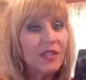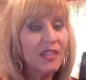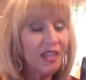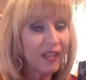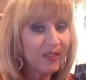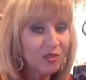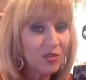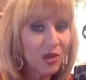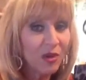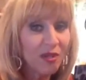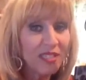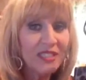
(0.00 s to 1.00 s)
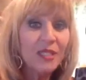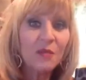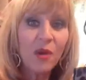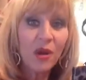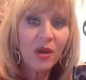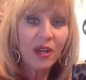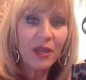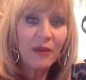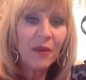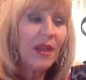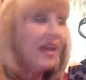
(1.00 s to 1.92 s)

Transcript: the other drawing tomorrow